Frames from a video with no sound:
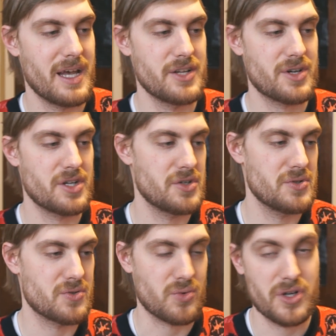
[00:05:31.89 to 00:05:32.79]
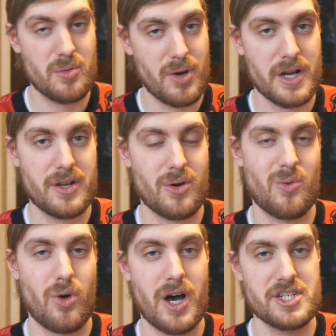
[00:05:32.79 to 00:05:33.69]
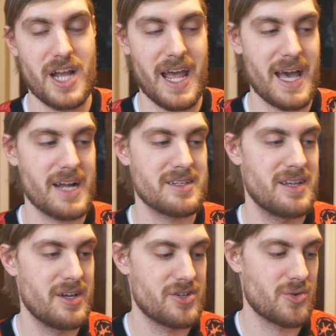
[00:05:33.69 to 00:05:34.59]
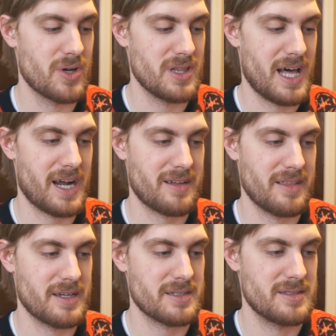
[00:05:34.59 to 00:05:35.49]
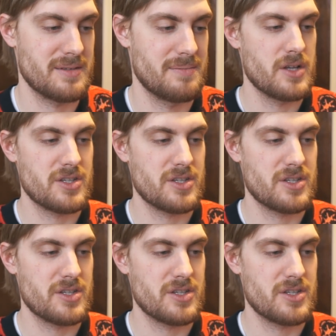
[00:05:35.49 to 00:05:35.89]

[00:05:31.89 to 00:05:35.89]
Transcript: and you can use real money or watch ads to unlock things.